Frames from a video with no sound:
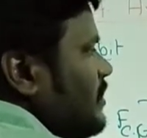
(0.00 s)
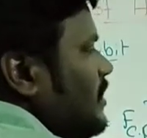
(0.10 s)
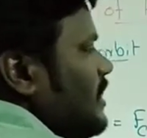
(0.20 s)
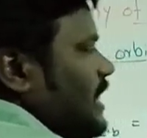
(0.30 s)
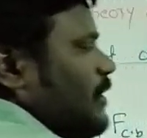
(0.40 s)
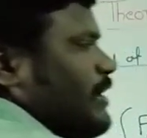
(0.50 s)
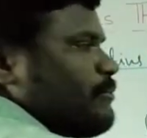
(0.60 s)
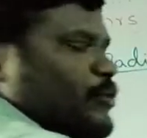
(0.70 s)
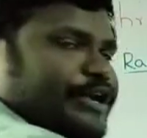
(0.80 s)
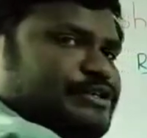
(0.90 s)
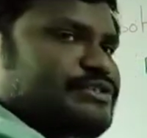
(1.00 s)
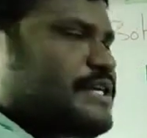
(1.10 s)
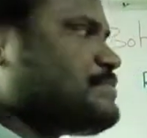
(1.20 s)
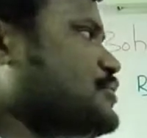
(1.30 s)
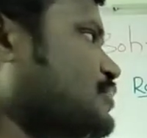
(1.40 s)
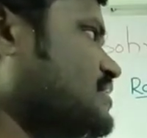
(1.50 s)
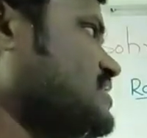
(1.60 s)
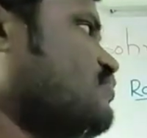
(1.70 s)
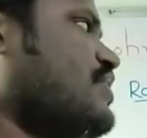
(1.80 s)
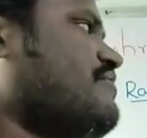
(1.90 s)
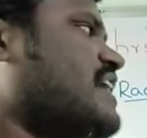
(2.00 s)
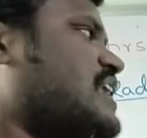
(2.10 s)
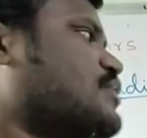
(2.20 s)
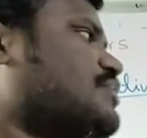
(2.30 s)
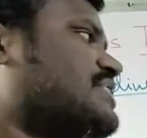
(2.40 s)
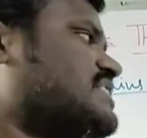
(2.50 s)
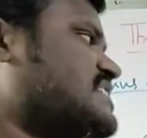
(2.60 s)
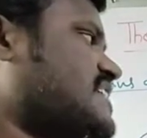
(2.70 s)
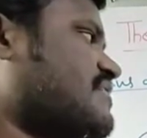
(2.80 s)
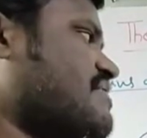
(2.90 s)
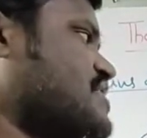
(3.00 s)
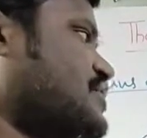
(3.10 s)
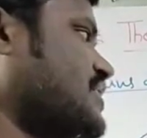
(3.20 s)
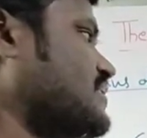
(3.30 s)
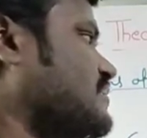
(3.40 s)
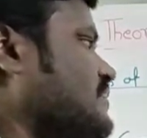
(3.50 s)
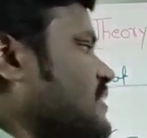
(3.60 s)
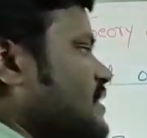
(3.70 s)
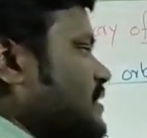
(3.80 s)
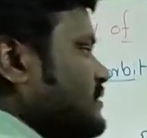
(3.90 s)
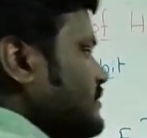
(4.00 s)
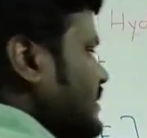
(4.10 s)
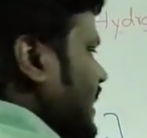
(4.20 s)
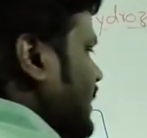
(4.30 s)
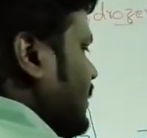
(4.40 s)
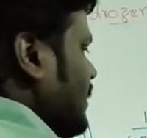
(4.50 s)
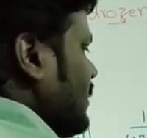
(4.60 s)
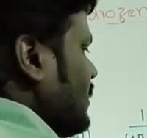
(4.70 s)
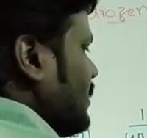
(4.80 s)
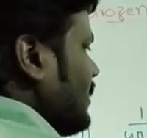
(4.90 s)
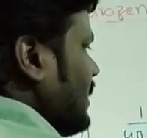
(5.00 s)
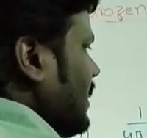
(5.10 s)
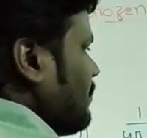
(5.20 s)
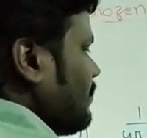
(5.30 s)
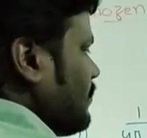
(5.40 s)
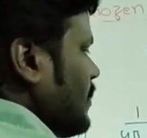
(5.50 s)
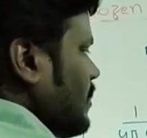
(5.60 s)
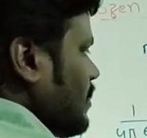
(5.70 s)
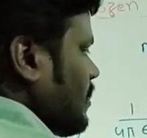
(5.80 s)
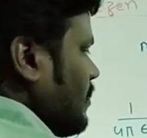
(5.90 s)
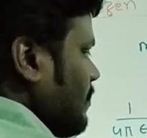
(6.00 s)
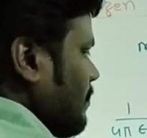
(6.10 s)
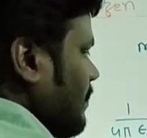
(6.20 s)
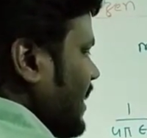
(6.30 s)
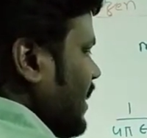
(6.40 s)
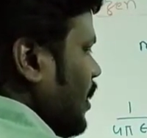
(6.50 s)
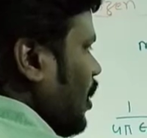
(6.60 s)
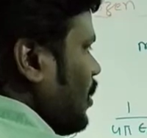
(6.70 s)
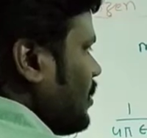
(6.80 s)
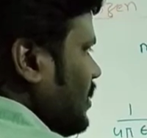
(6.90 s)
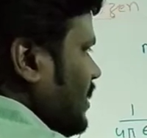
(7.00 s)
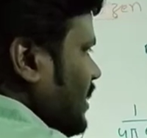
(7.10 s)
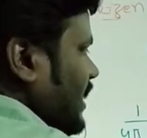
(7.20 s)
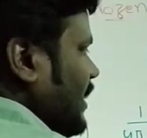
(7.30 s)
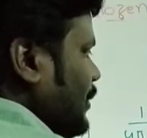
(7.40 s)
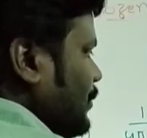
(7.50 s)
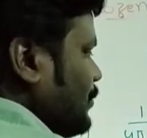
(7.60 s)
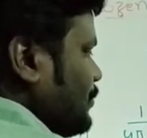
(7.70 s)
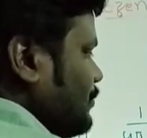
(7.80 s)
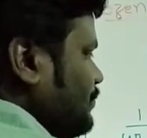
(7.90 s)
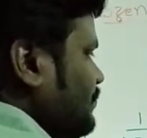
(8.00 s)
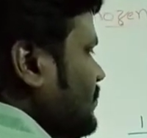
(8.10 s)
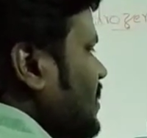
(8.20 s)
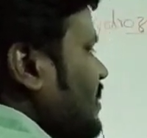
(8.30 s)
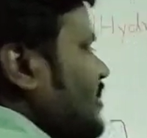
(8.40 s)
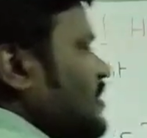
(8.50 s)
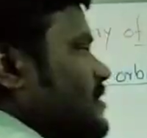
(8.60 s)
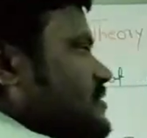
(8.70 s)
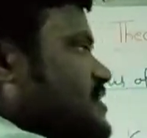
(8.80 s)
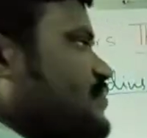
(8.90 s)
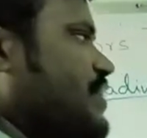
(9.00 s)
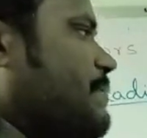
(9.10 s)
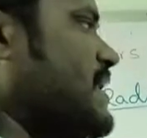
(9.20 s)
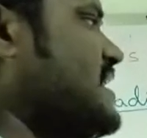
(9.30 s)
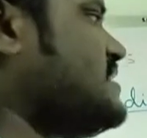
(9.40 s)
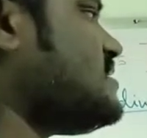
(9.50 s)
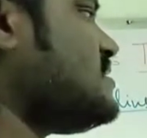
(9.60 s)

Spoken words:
Now I am going to substitute this v value in this equation. Then m by r into this v place,